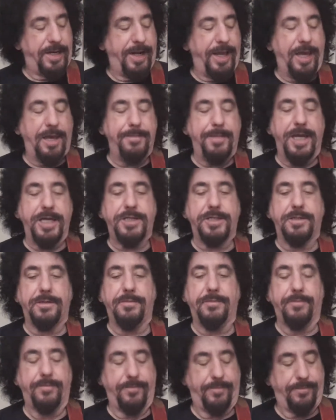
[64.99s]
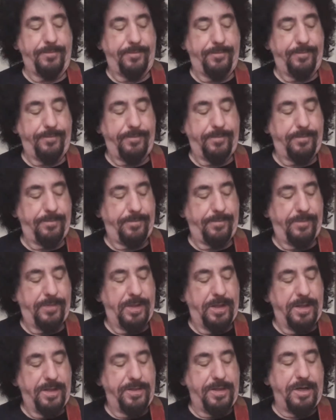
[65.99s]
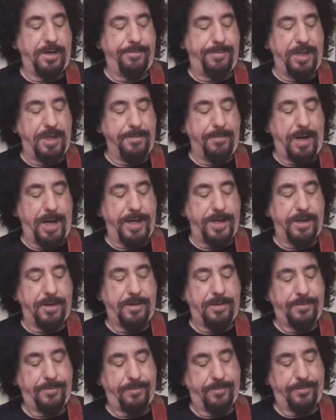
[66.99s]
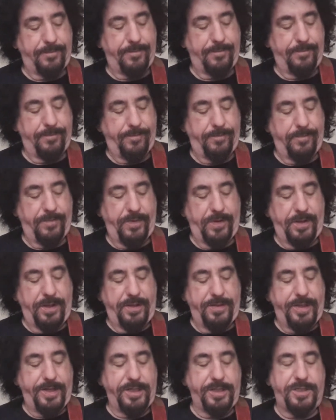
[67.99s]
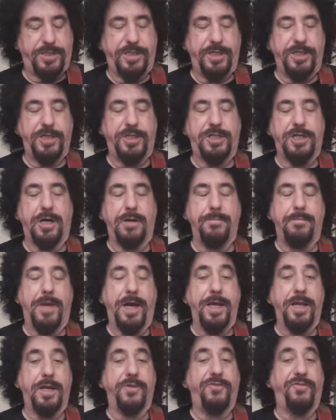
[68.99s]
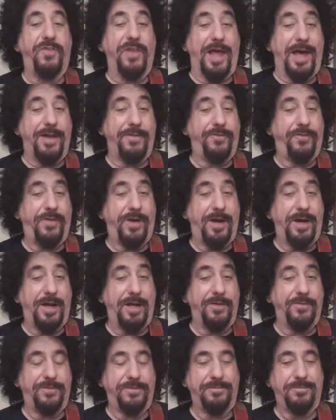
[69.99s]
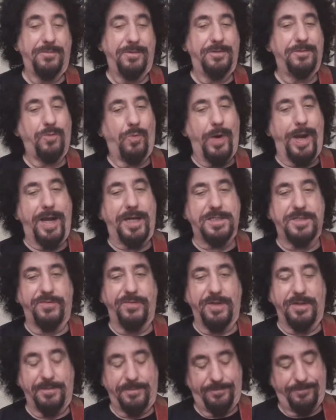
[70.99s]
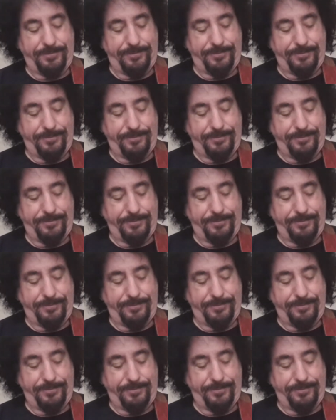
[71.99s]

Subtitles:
an A major, then a B minor, then a C sharp minor flat 5, Waxville.